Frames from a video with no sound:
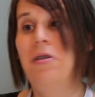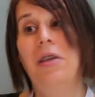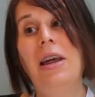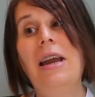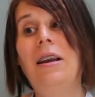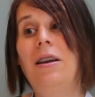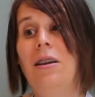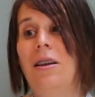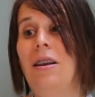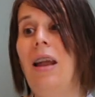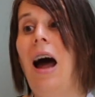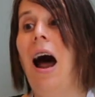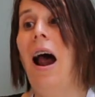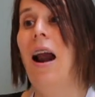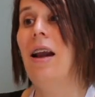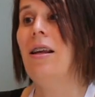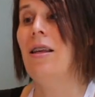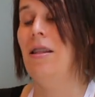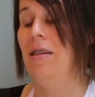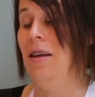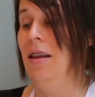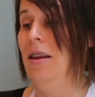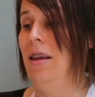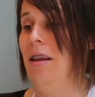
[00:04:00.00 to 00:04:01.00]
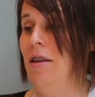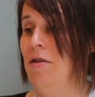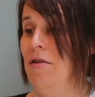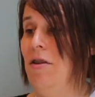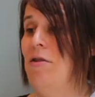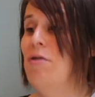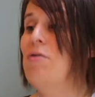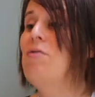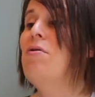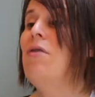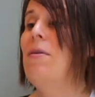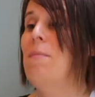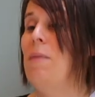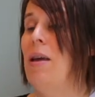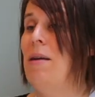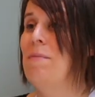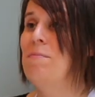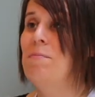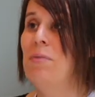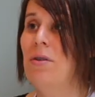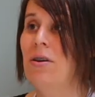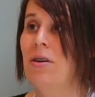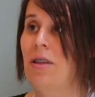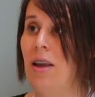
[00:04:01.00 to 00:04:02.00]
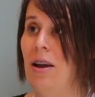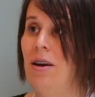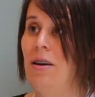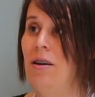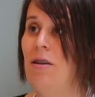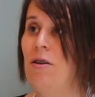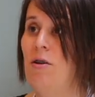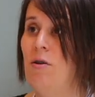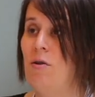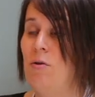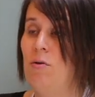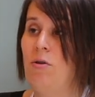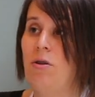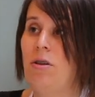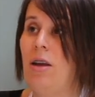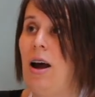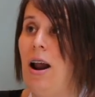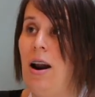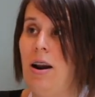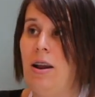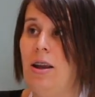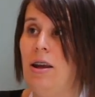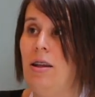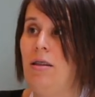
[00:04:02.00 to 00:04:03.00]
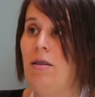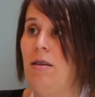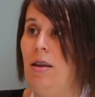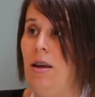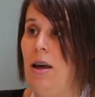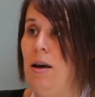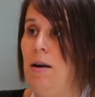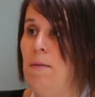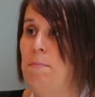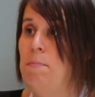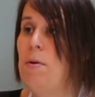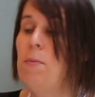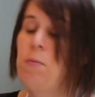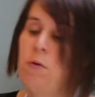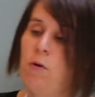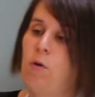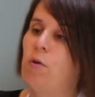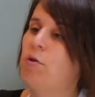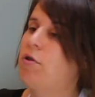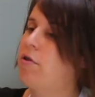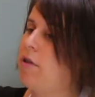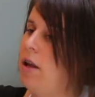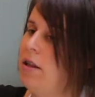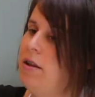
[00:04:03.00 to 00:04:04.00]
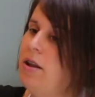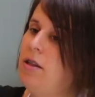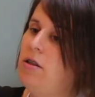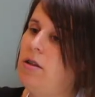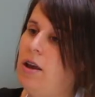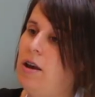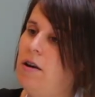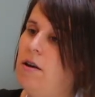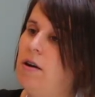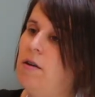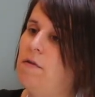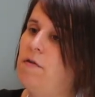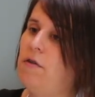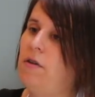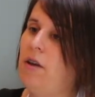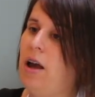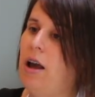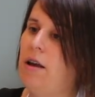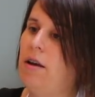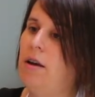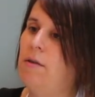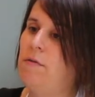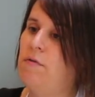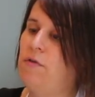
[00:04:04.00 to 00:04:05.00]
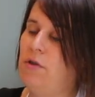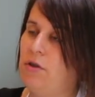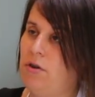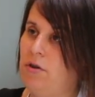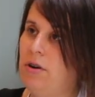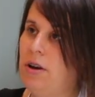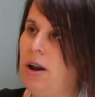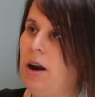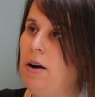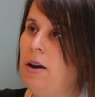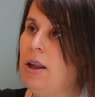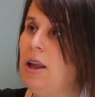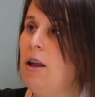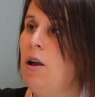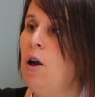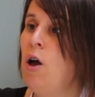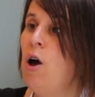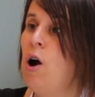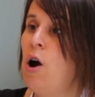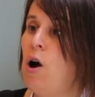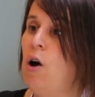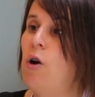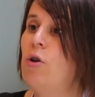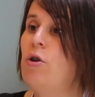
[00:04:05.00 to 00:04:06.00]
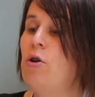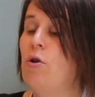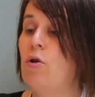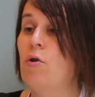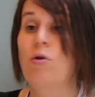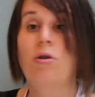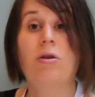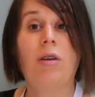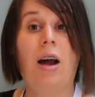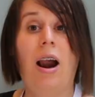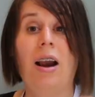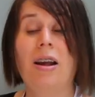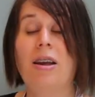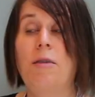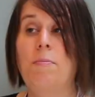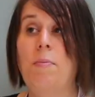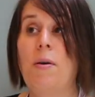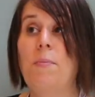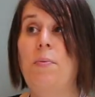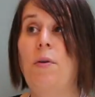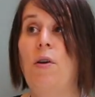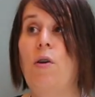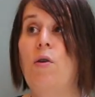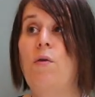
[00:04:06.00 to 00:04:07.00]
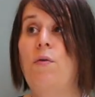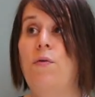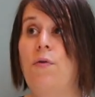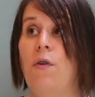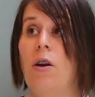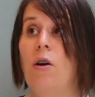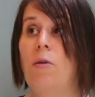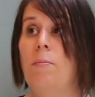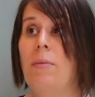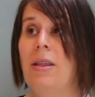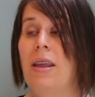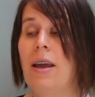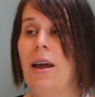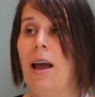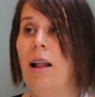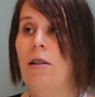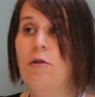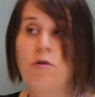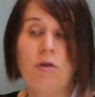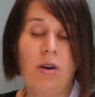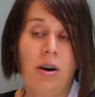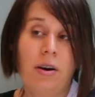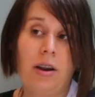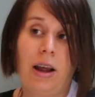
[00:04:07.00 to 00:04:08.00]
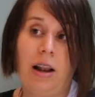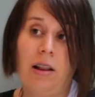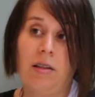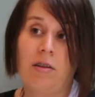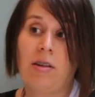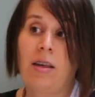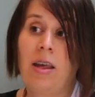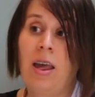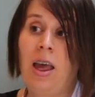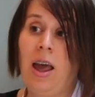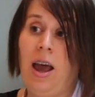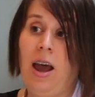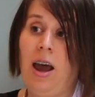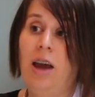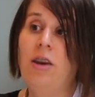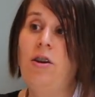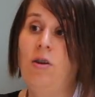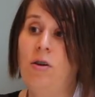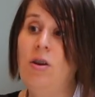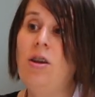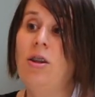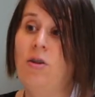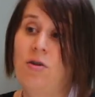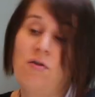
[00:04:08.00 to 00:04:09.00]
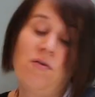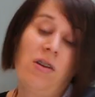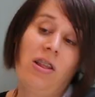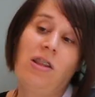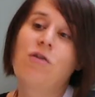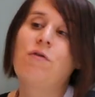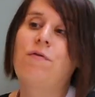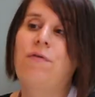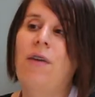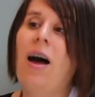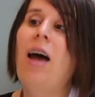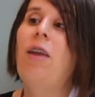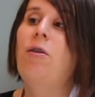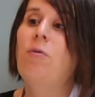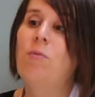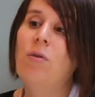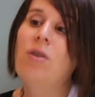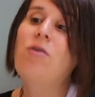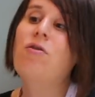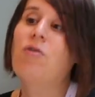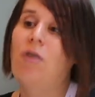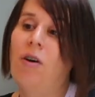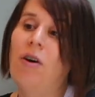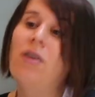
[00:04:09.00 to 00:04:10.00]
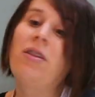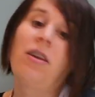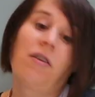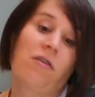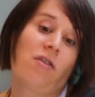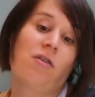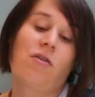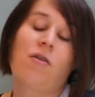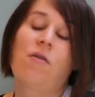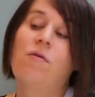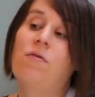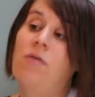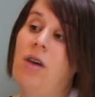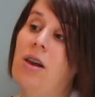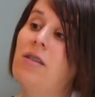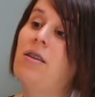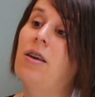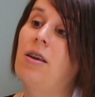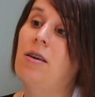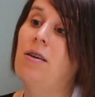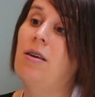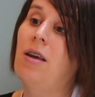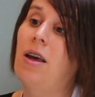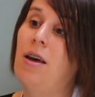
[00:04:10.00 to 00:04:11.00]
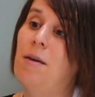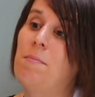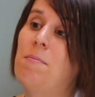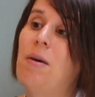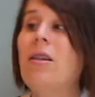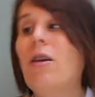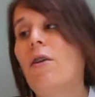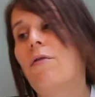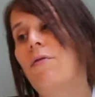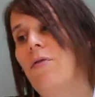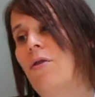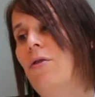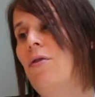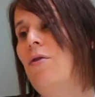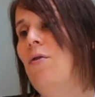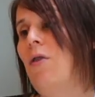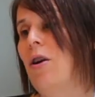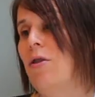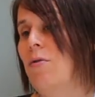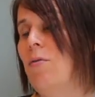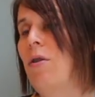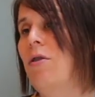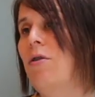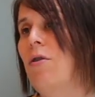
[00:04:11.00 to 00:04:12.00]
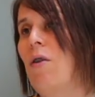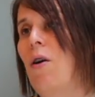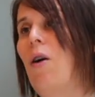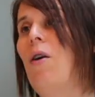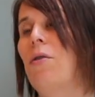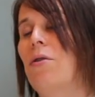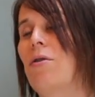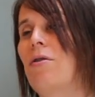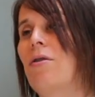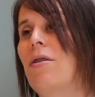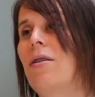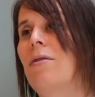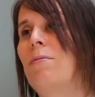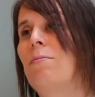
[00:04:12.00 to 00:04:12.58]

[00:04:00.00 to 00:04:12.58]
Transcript: then targeting is extremely important. You could target people who studied veterinary, or you could target people who follow medical journals. And you need to really find which audience is converting better for you at what cost.